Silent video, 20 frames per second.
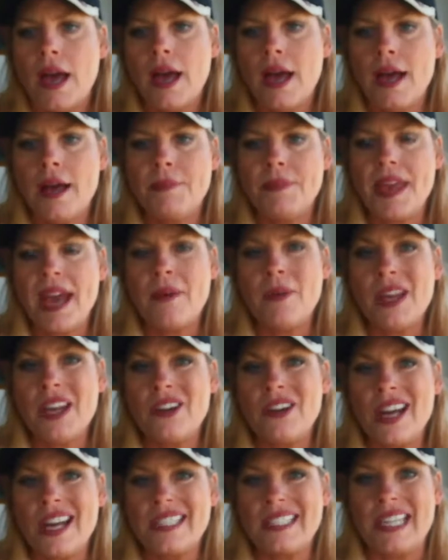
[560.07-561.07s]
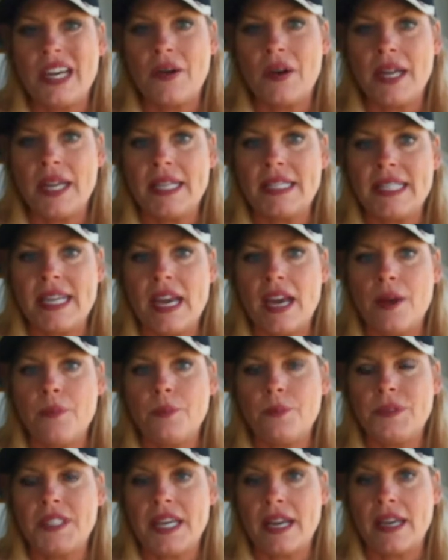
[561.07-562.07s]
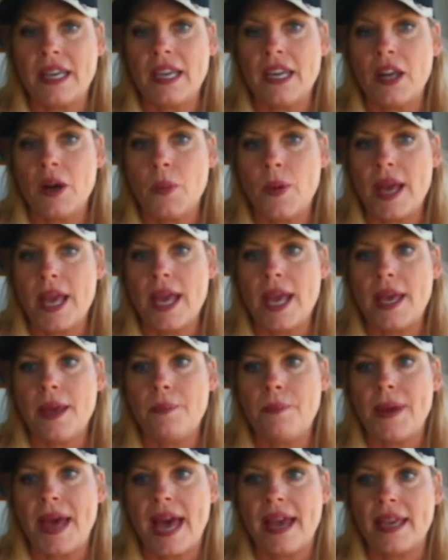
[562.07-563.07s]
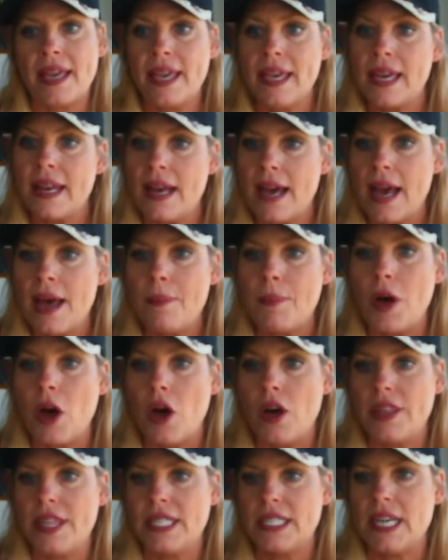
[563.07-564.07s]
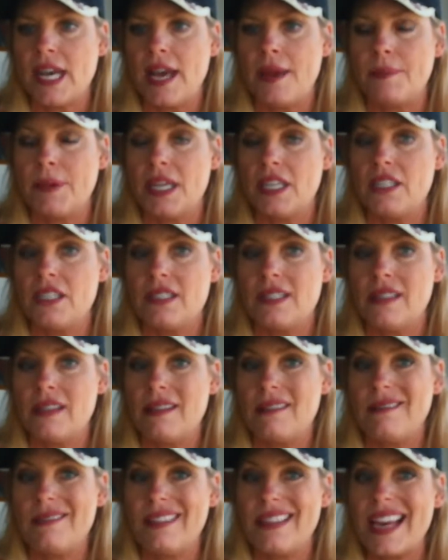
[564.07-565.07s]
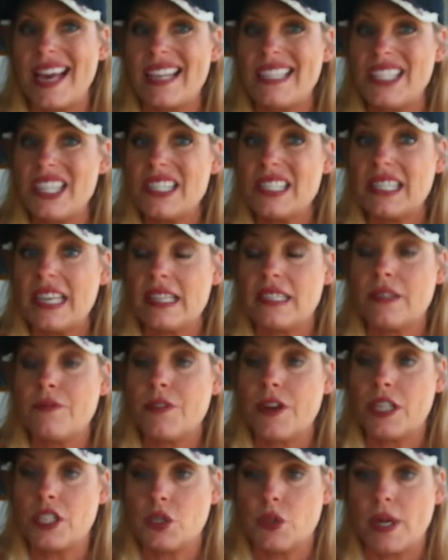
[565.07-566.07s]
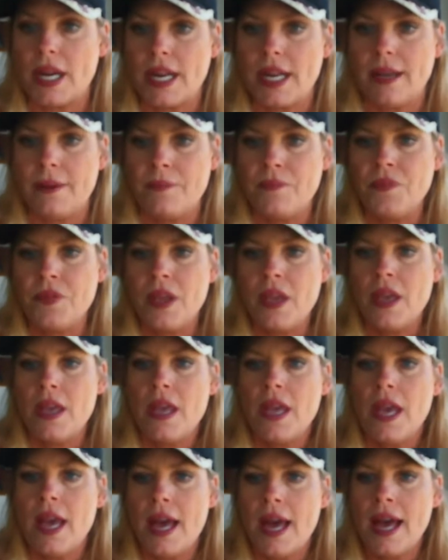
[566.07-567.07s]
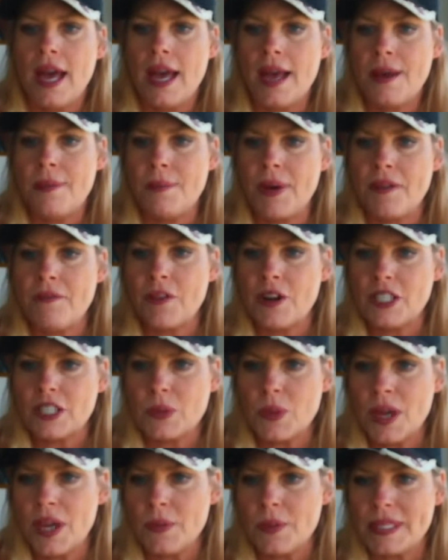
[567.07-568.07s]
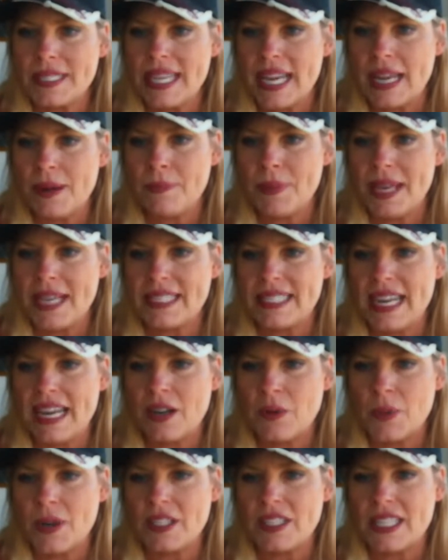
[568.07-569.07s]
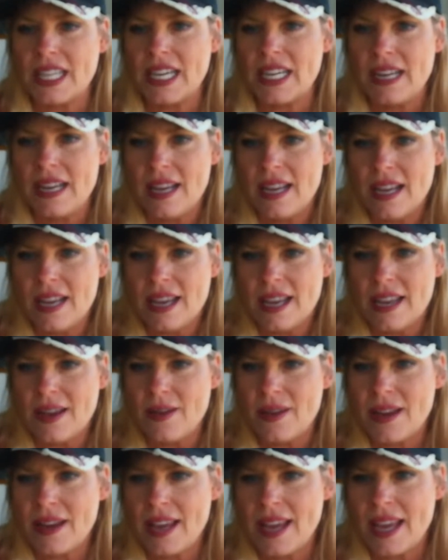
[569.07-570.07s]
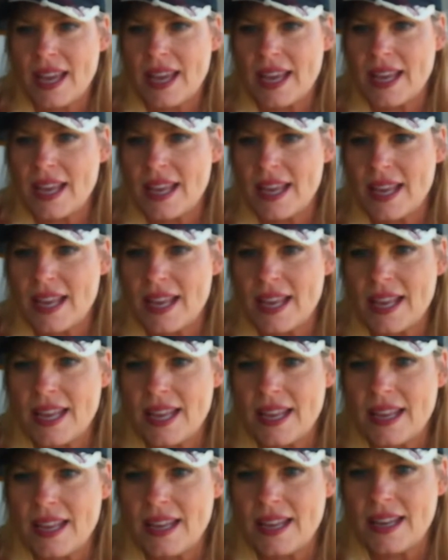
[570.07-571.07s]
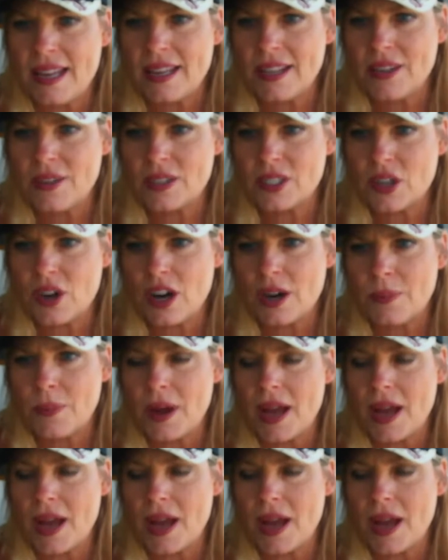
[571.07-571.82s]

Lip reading: That way you're not tearing it down, tucking it away, packing it up all the time, because that just gets frustrating. My first quilt was hand pieced, hand quilted, and used